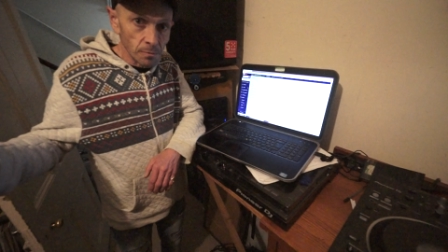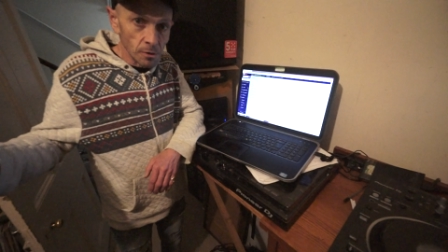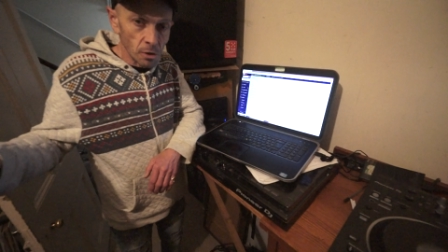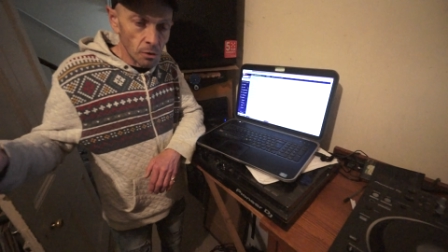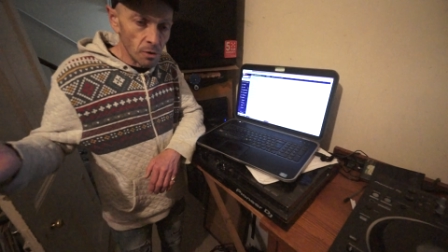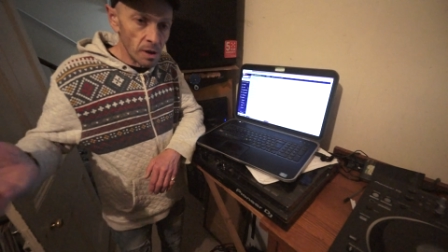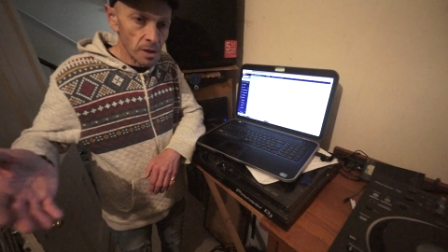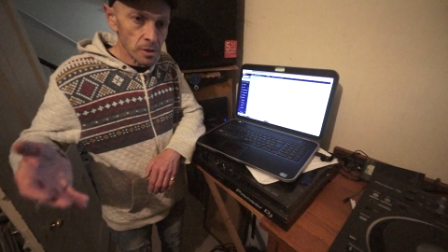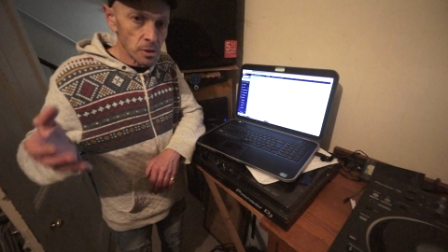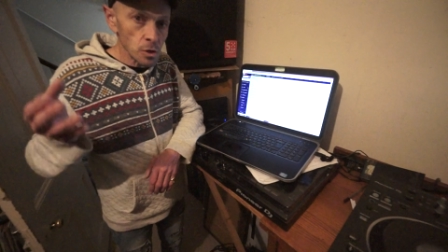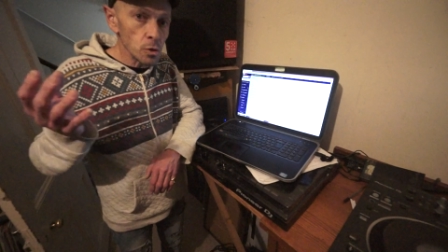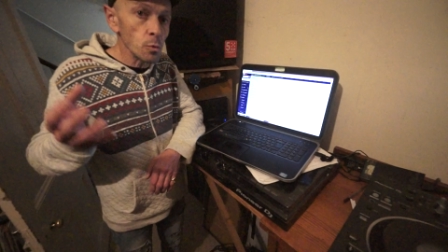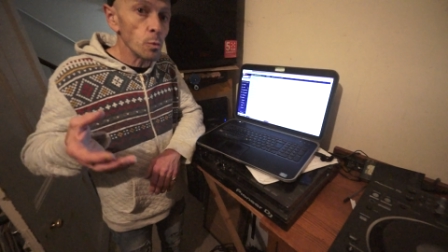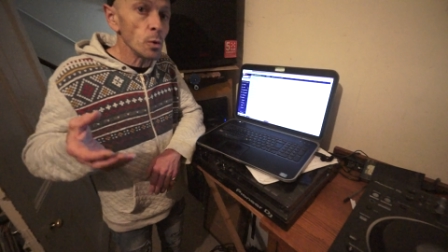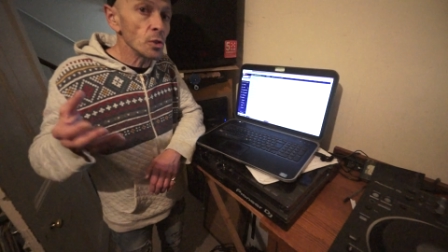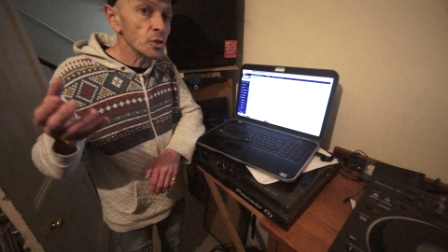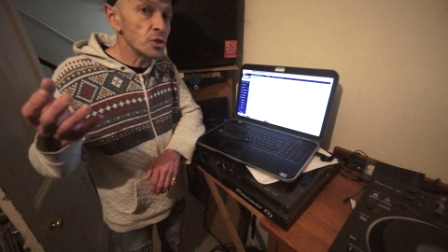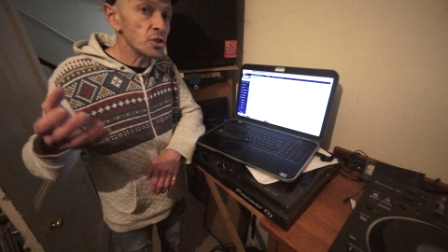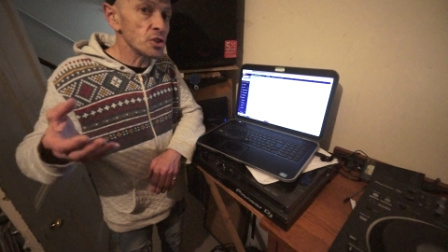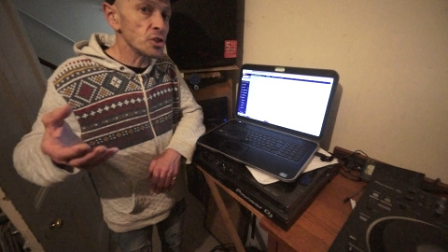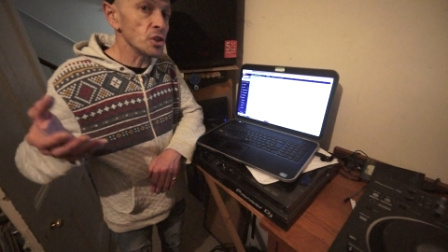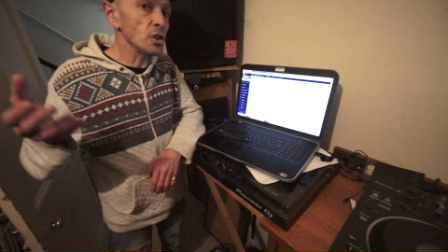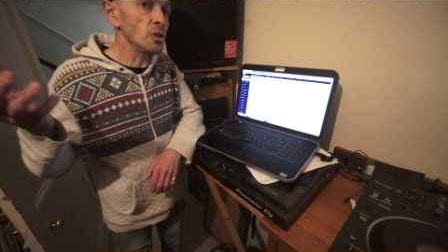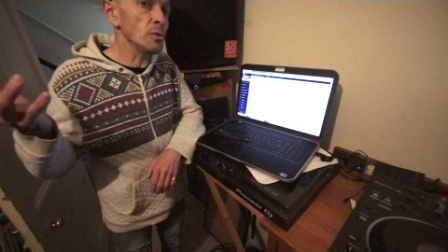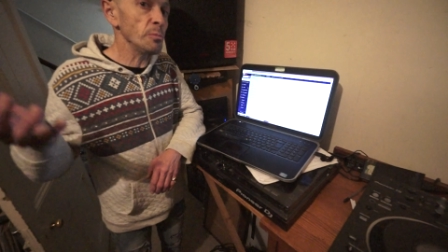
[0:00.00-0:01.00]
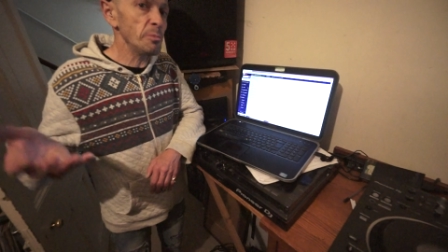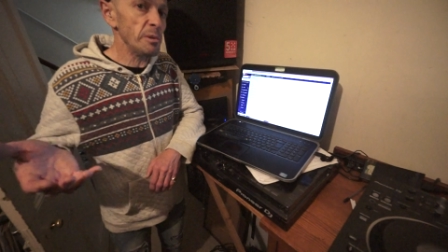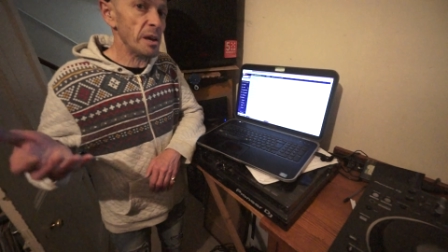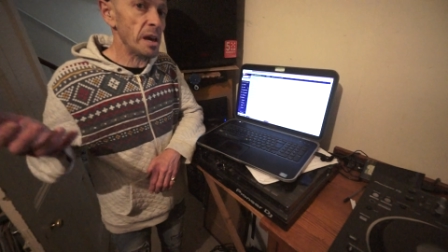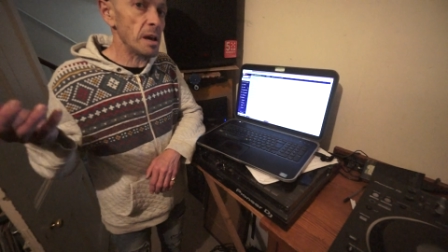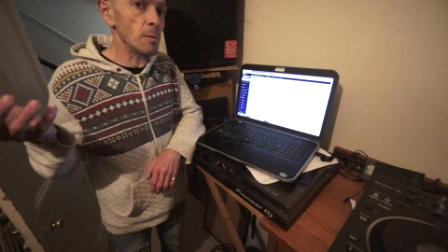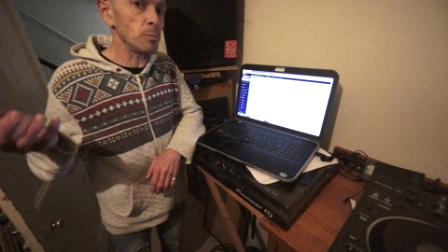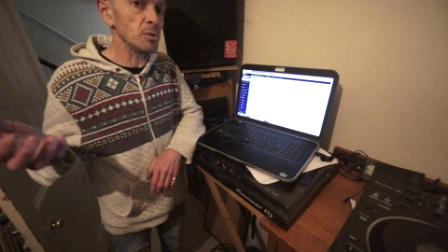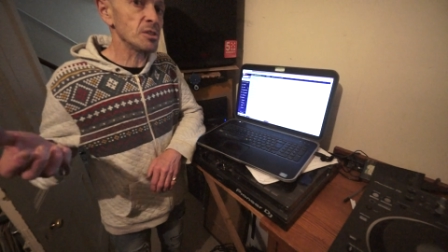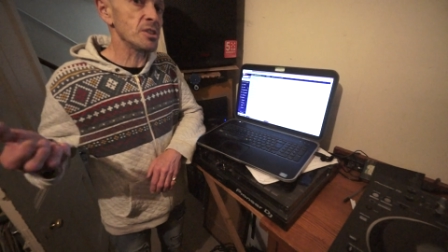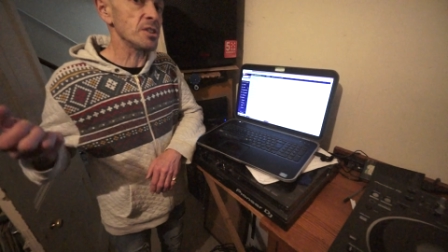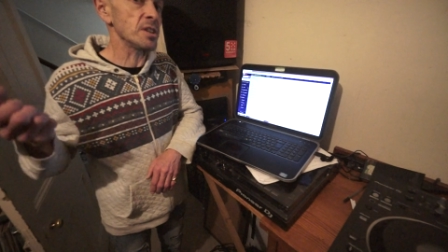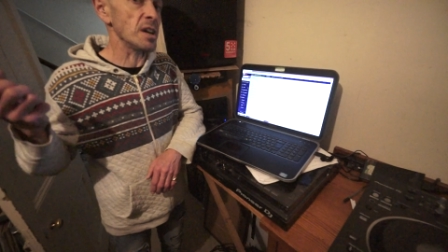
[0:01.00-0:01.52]
All right, you will still be
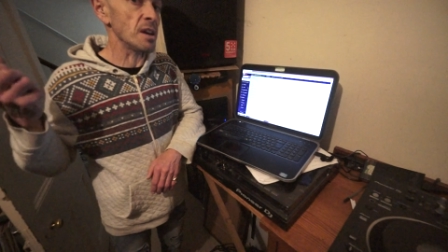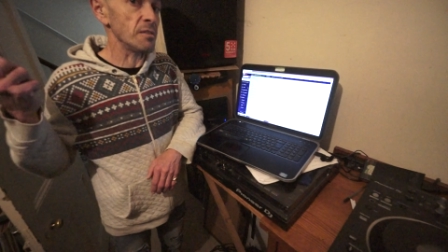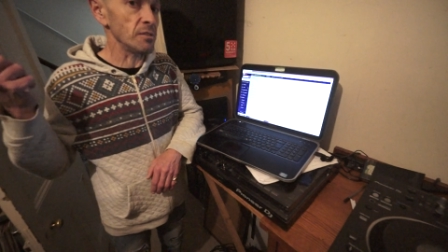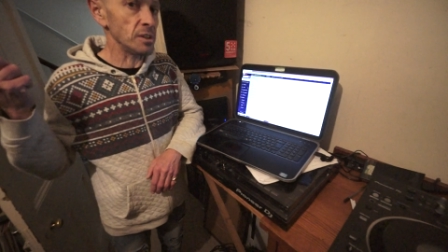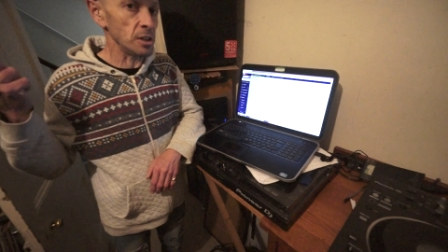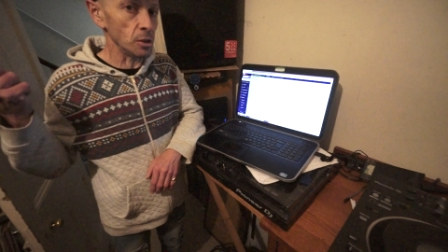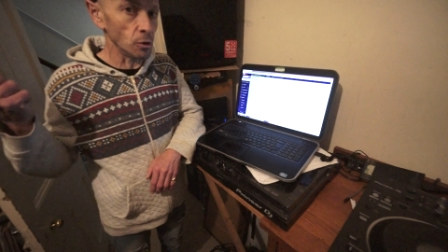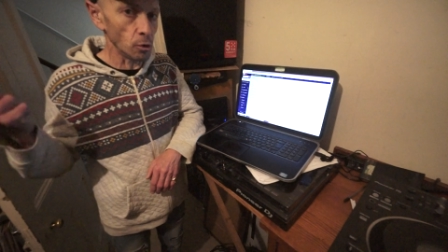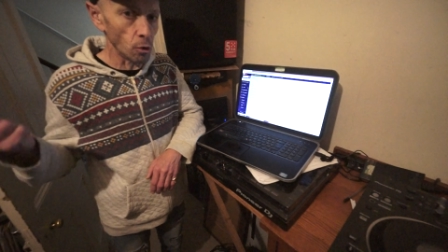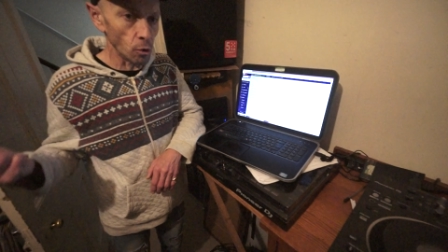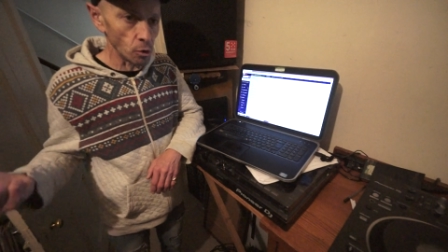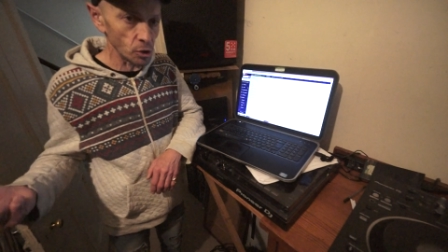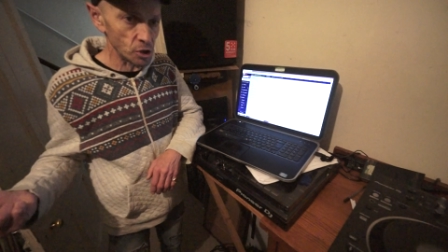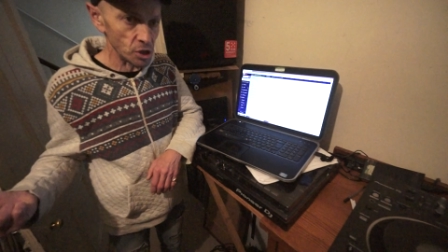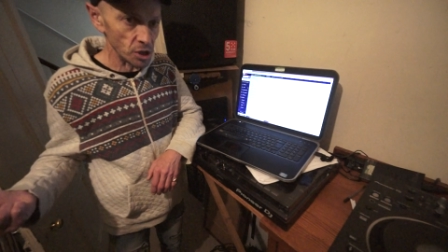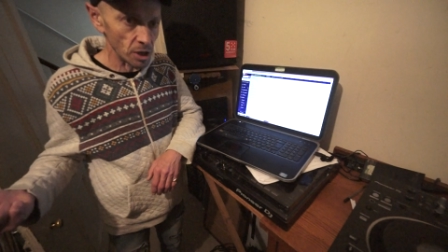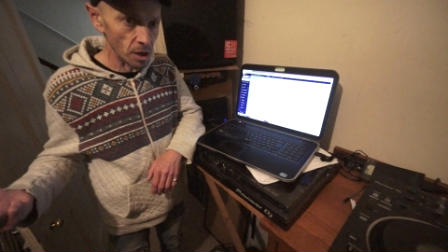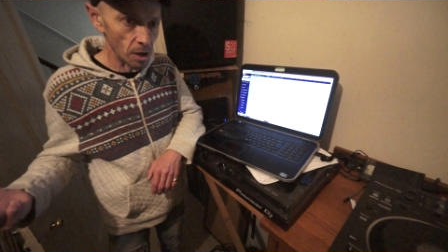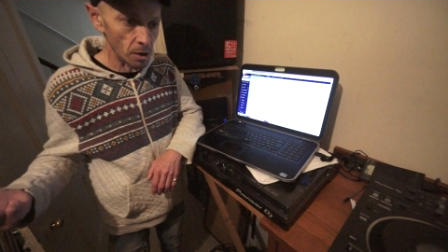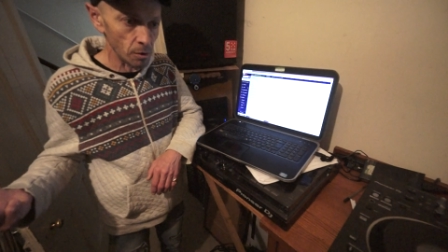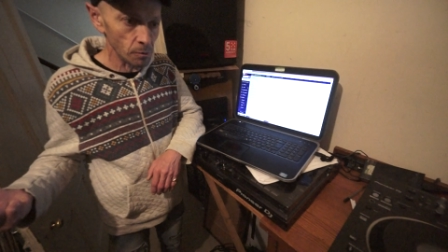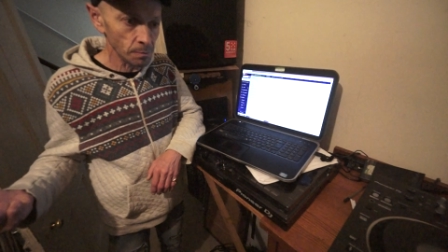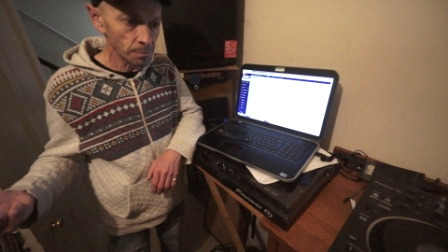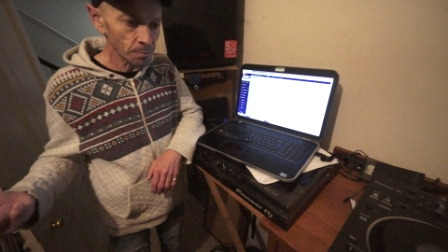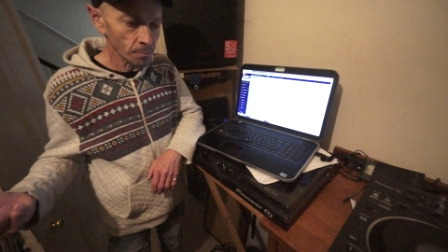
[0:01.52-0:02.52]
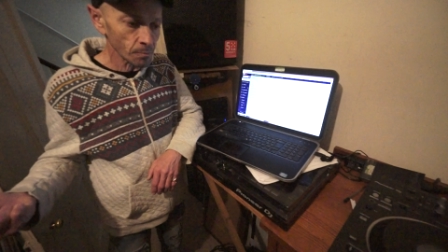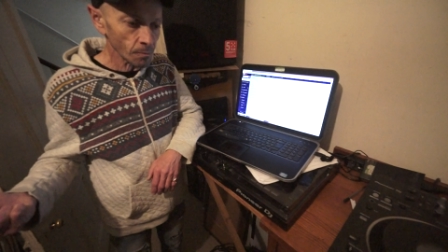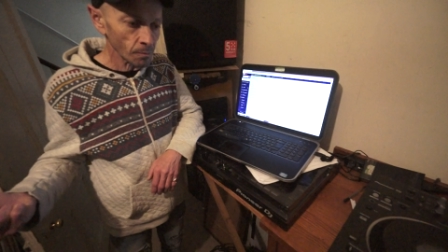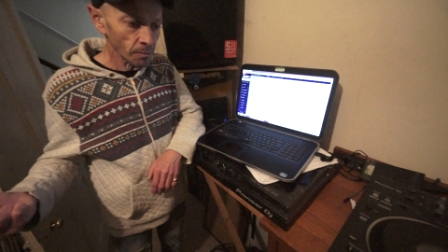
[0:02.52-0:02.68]
able to get the audio,